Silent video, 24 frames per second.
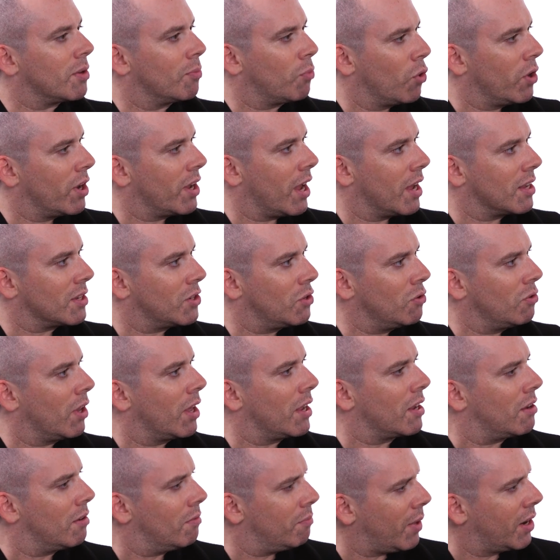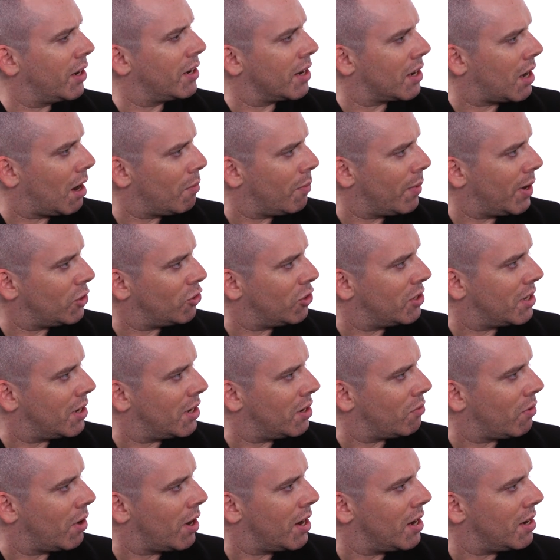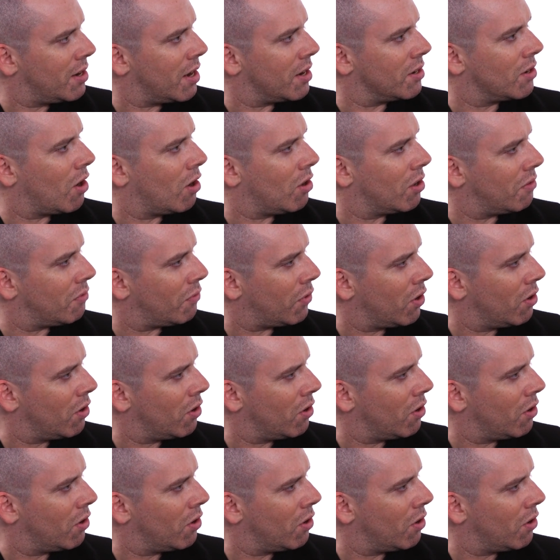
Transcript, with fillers: supporting cast too. Like Benedict Cumberbatch is in it, right? And Colin